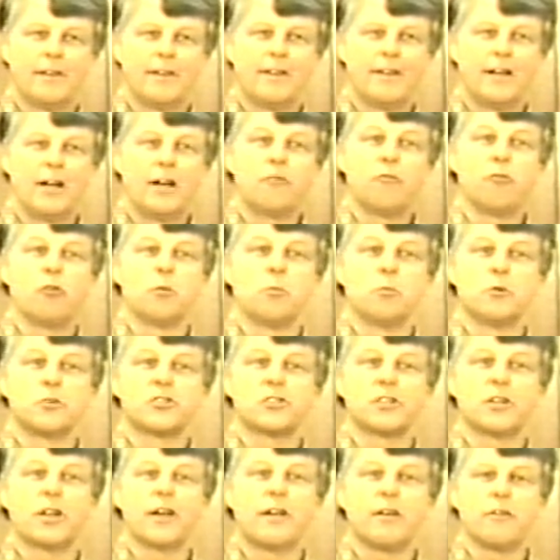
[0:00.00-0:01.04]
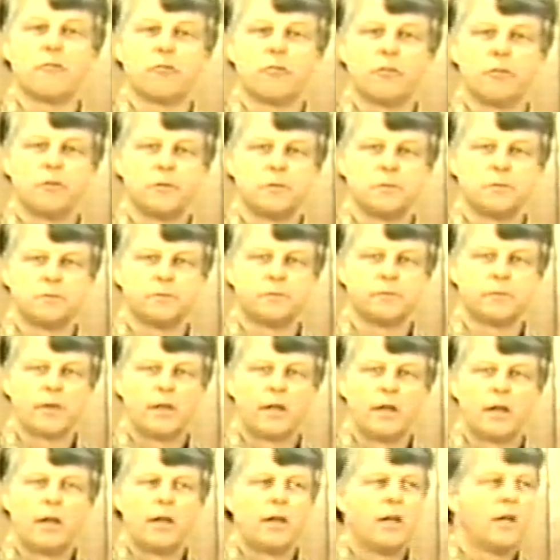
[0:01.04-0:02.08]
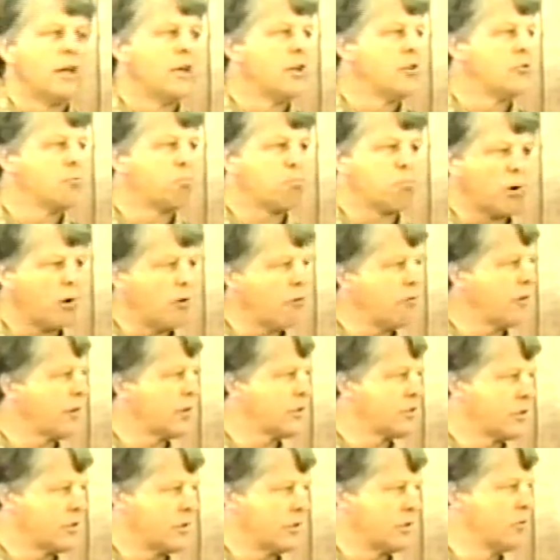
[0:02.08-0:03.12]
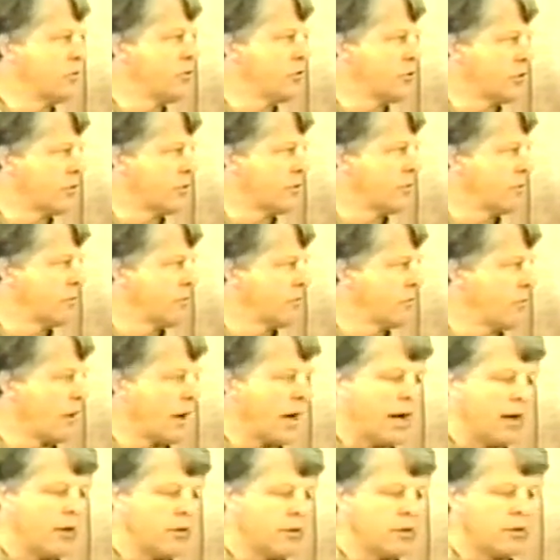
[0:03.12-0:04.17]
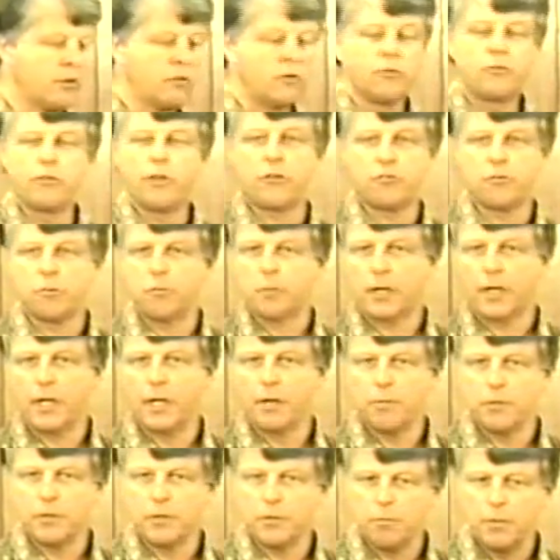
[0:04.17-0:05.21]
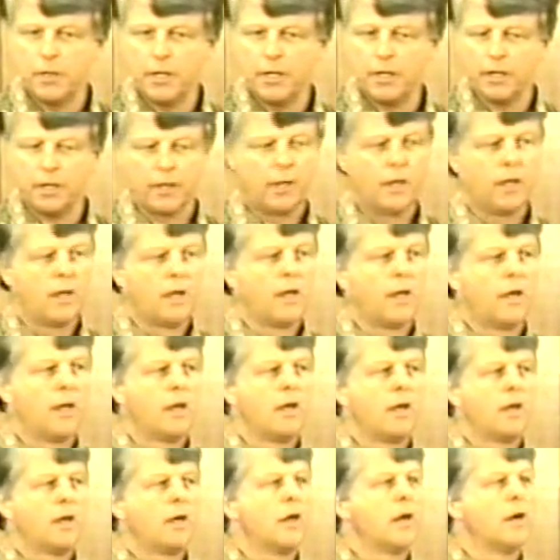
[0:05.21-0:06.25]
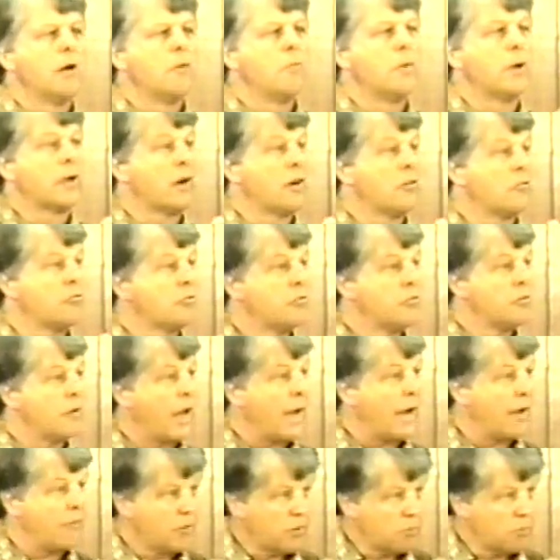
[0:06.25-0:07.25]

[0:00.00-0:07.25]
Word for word: A former slave. It's perfect solution for how the New Testament came into being. Because having